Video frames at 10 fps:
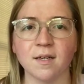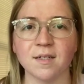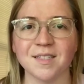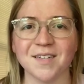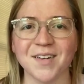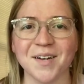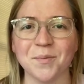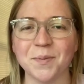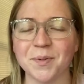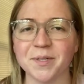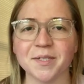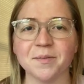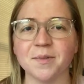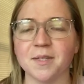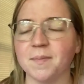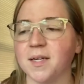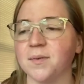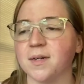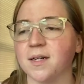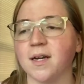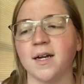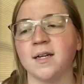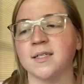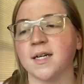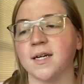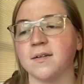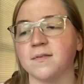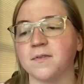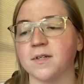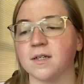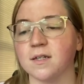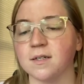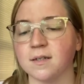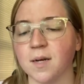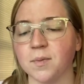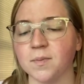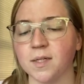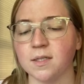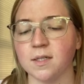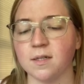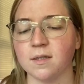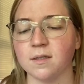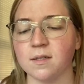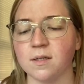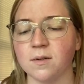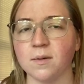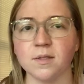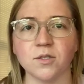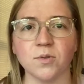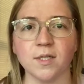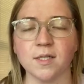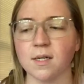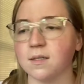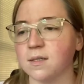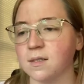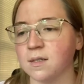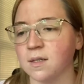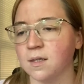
See, I've got one person with me. We're going to hang tight for a couple minutes here and see who else joins us.